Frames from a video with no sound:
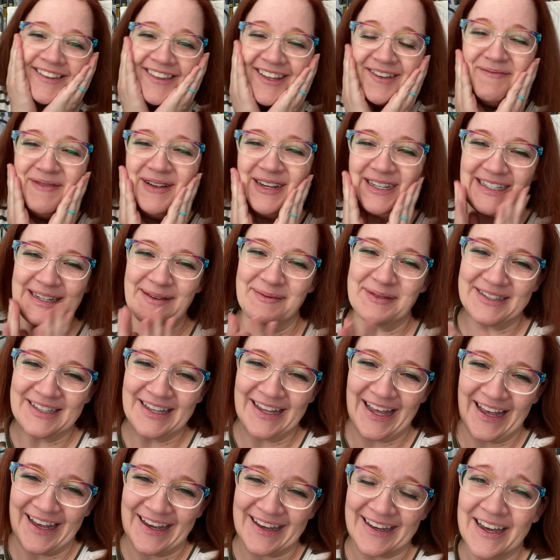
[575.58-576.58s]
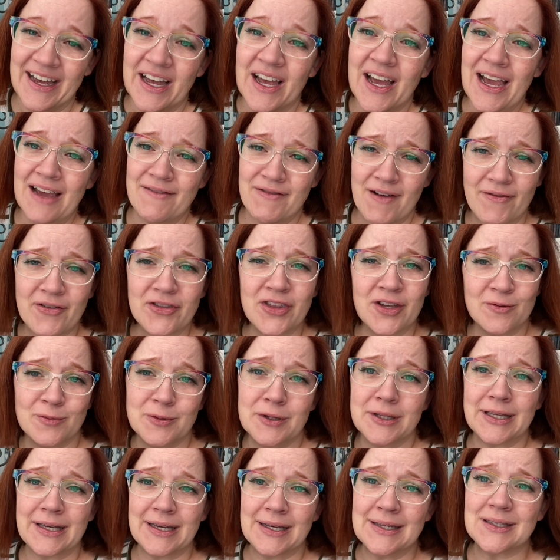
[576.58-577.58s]
bishop's like, if everything
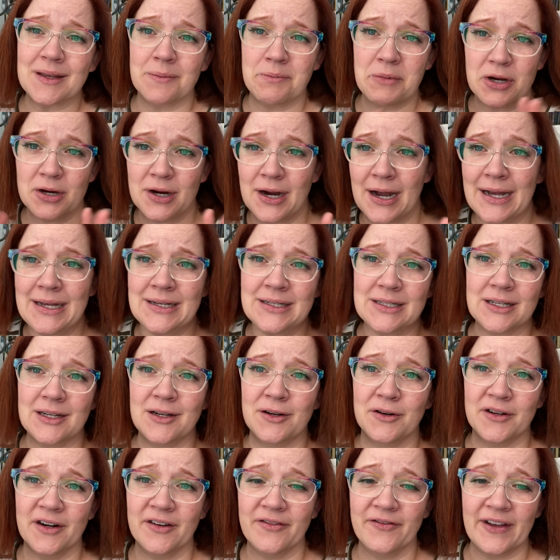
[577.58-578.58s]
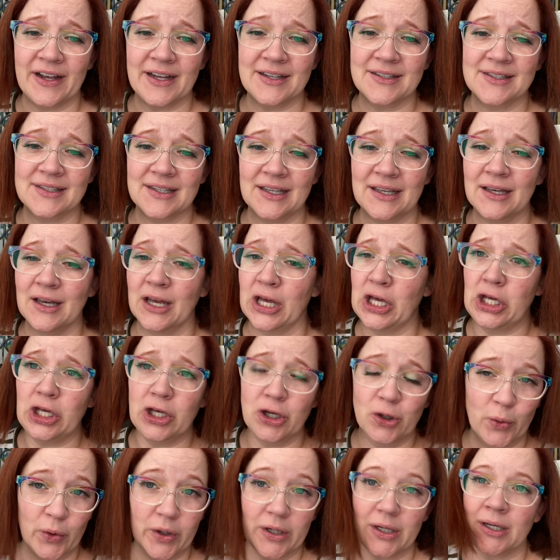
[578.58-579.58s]
really is a mere idea or a fancy,
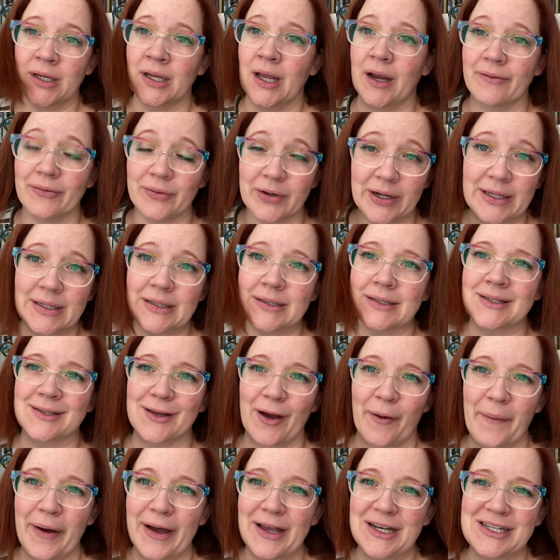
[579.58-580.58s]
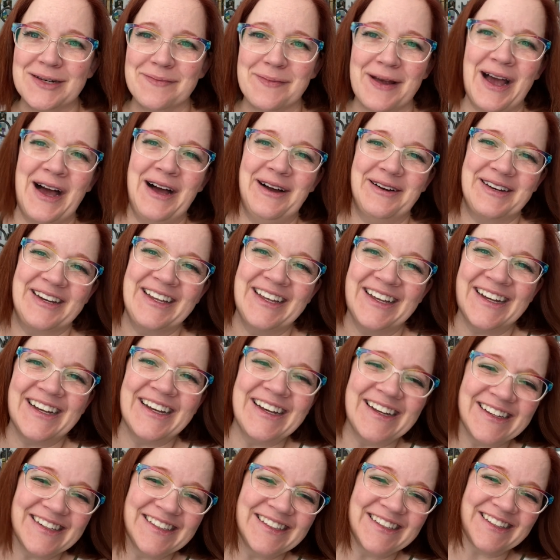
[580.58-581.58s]
you wouldn't have written so much about
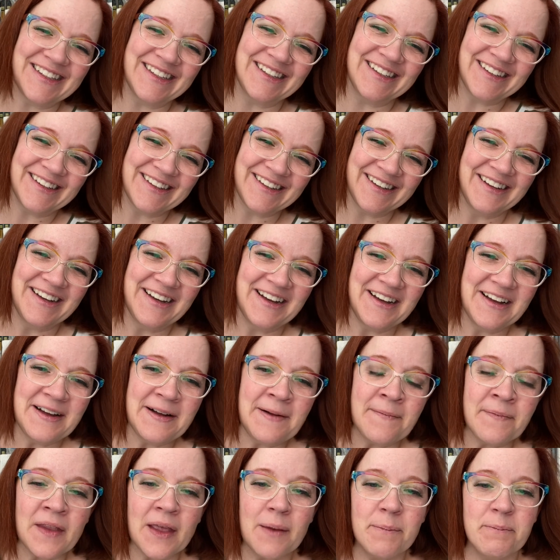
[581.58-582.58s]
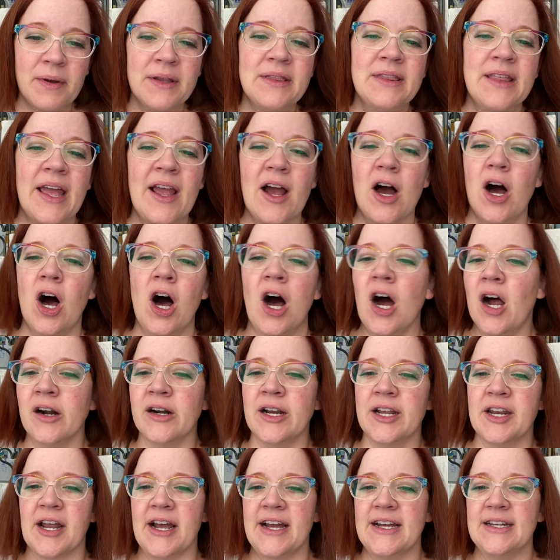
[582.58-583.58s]
it. But they are
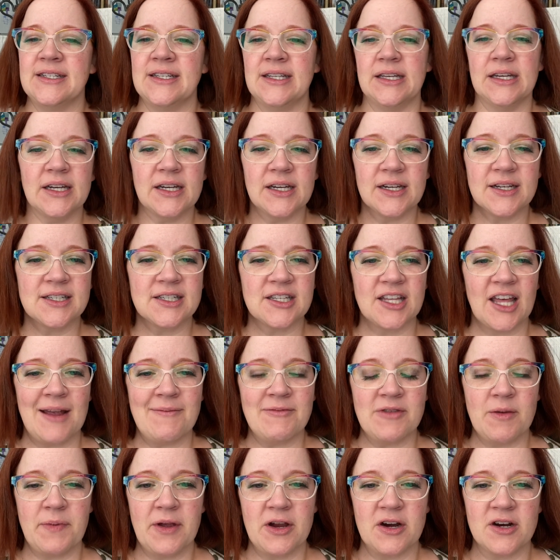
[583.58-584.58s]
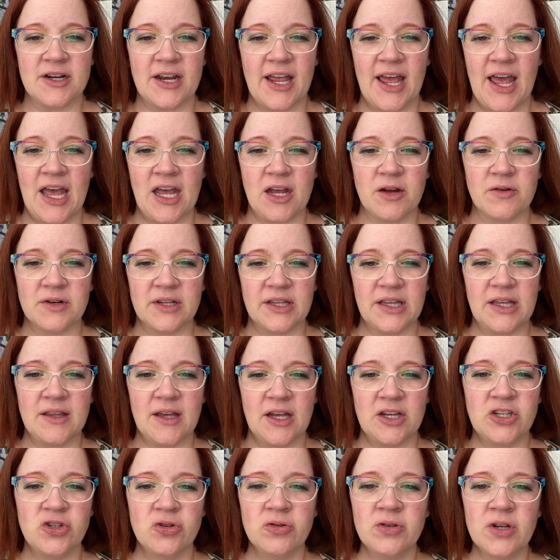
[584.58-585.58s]
an idea, exclaimed the baron angrily.
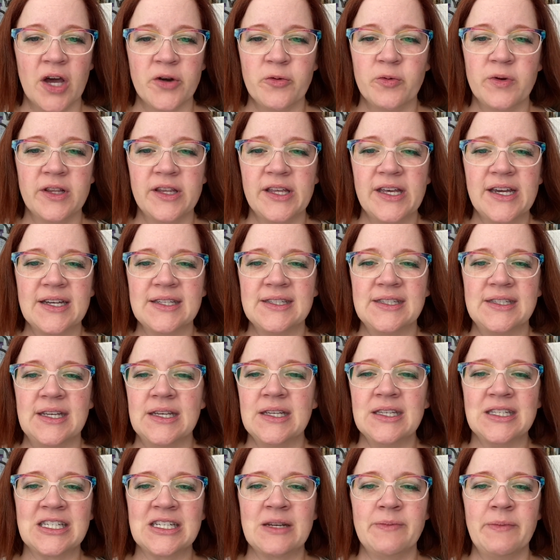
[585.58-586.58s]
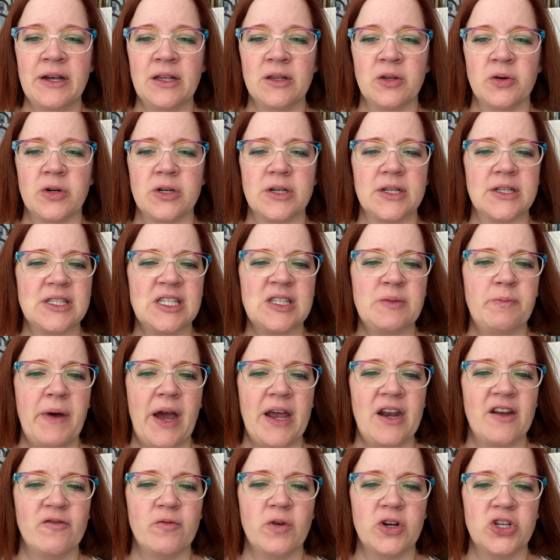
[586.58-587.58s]
They do not really exist, my lord, in
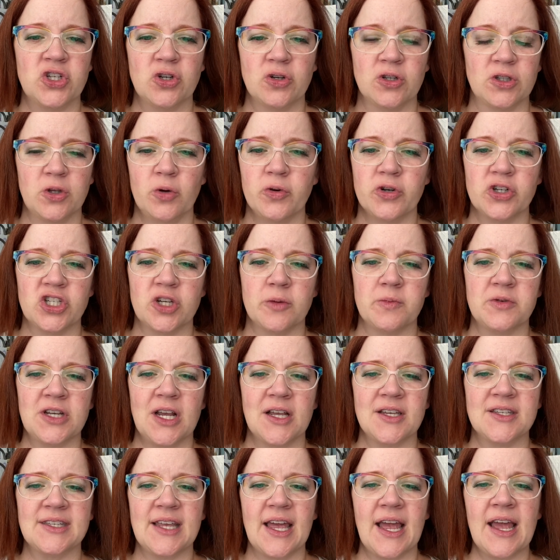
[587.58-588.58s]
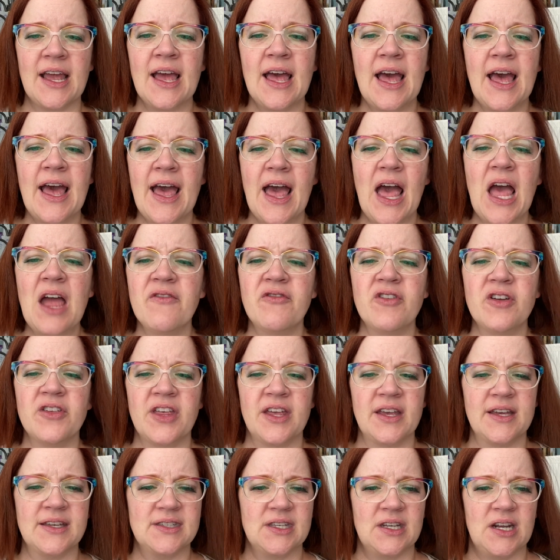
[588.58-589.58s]
spite of what your lordship shall say.
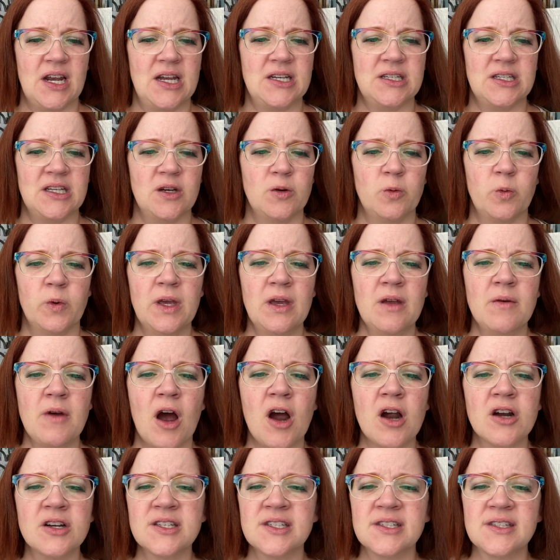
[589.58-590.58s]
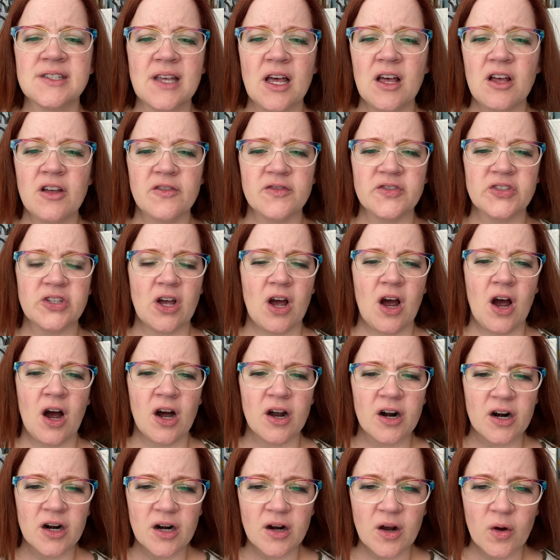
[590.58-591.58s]
Everything is an idea. We ourselves
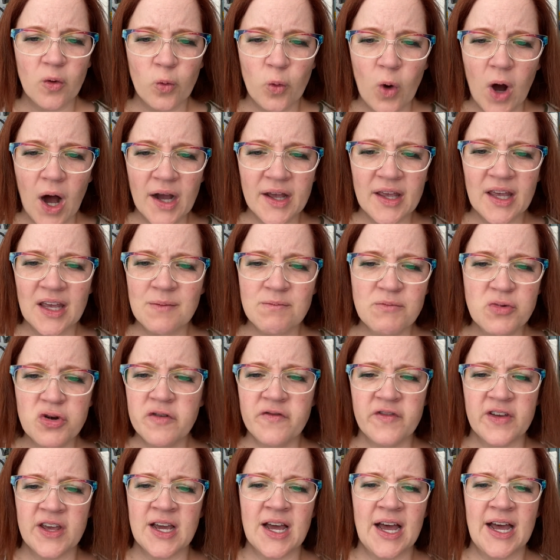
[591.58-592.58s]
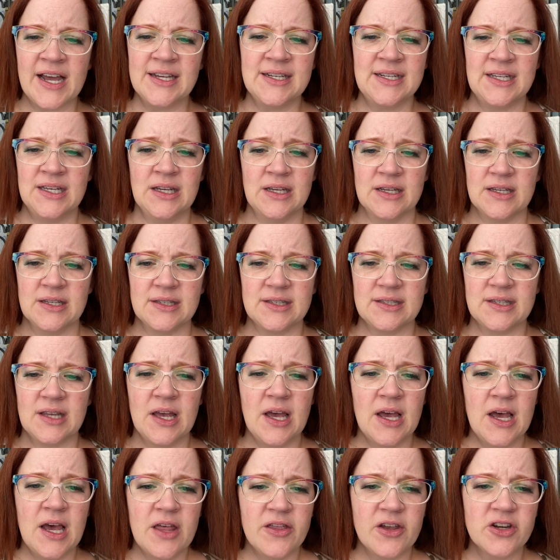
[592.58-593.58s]
are walking, moving ideas.
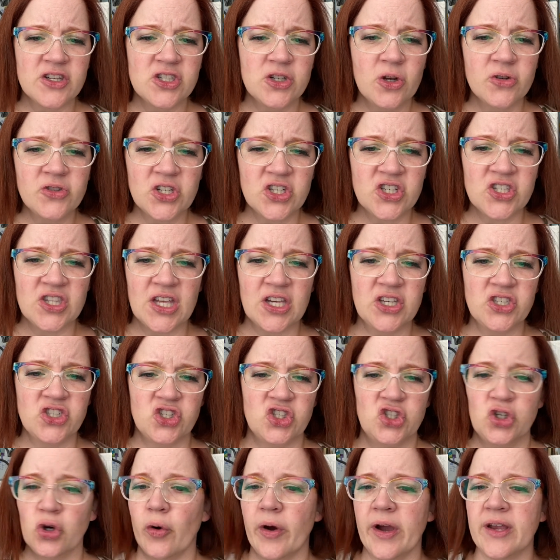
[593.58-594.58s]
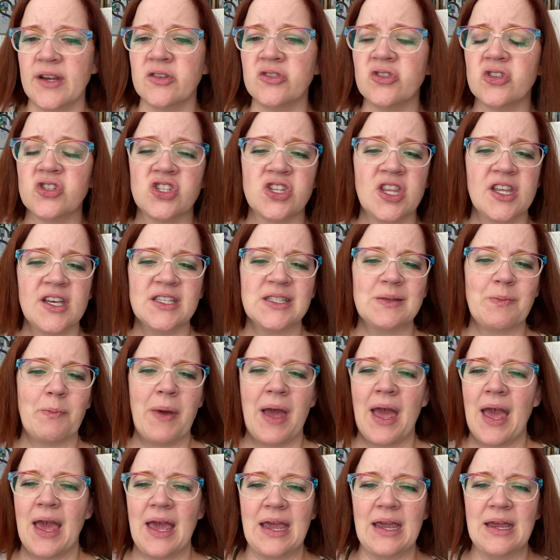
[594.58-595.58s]
There's no such thing as joy, no such thing as
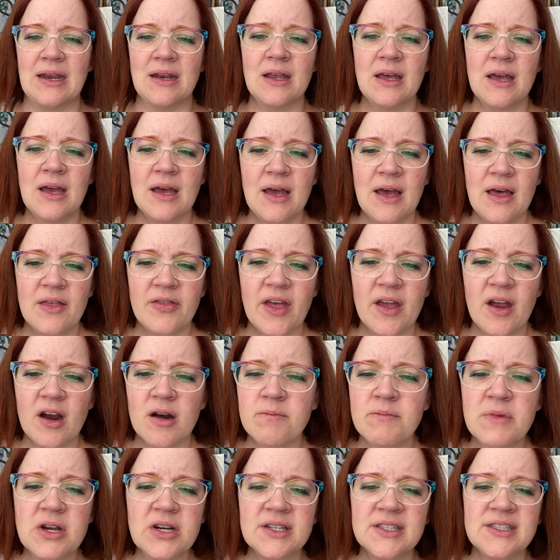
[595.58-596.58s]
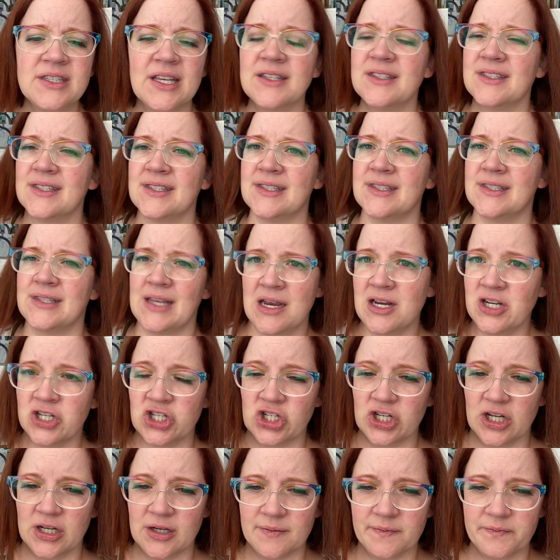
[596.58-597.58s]
pain. They are mere
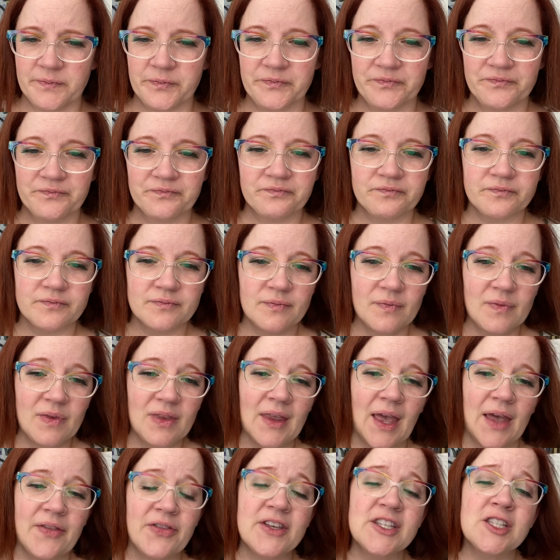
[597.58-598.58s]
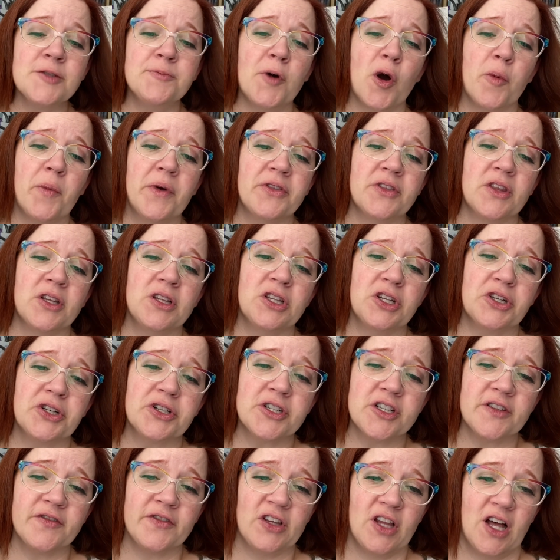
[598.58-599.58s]
sensation. At this moment, the
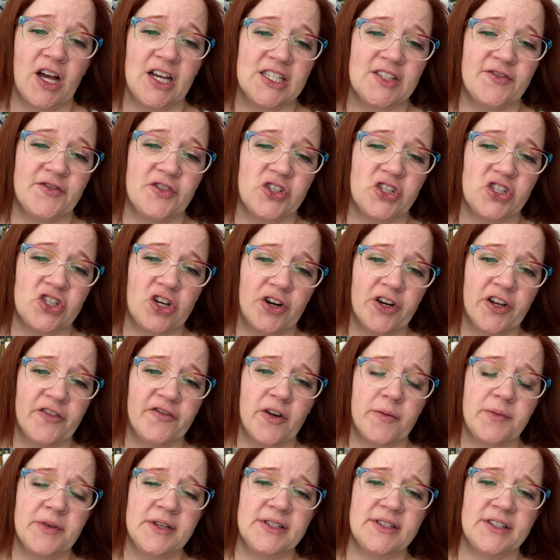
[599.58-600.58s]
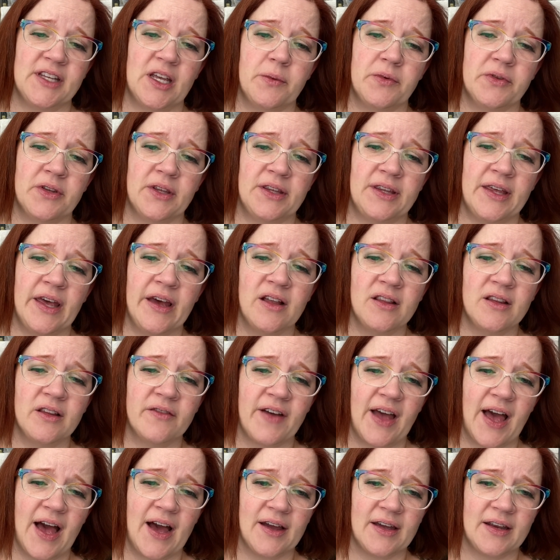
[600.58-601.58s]
learned philosopher started from his seat with a yell of
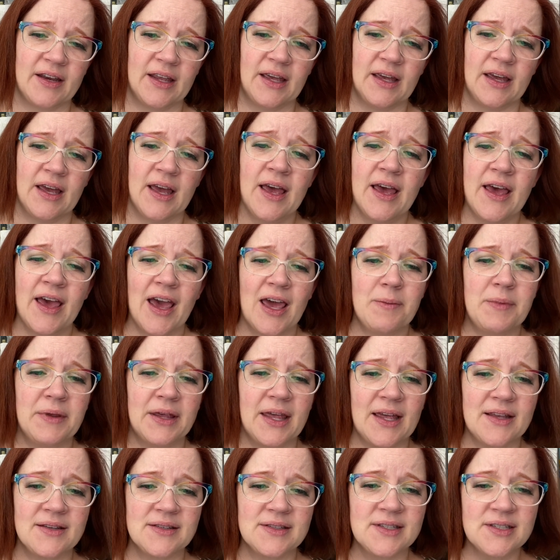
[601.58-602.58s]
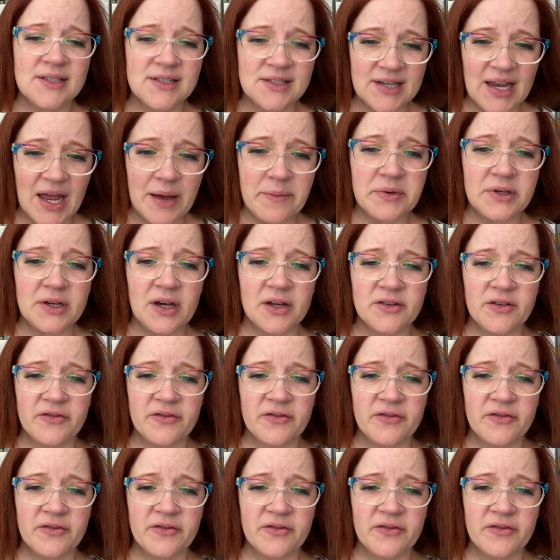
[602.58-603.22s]
agony and began stamping on the